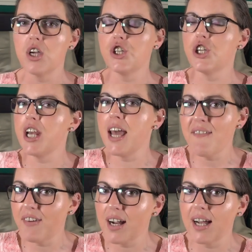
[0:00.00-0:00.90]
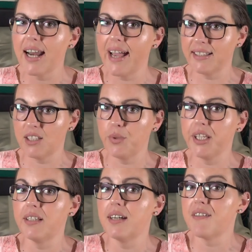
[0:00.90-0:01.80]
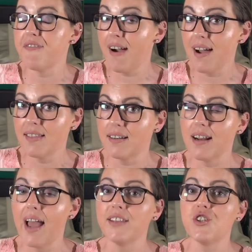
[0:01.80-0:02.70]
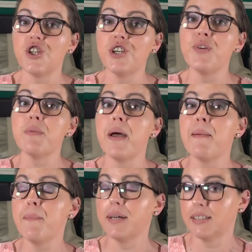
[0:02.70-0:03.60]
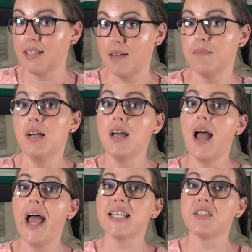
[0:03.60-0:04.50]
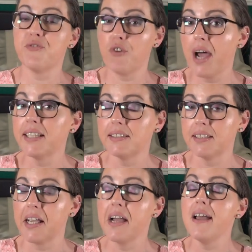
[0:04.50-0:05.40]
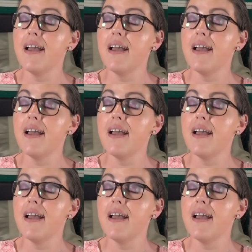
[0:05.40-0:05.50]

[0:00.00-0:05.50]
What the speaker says: She never connected with her father and she remembered him as frightening.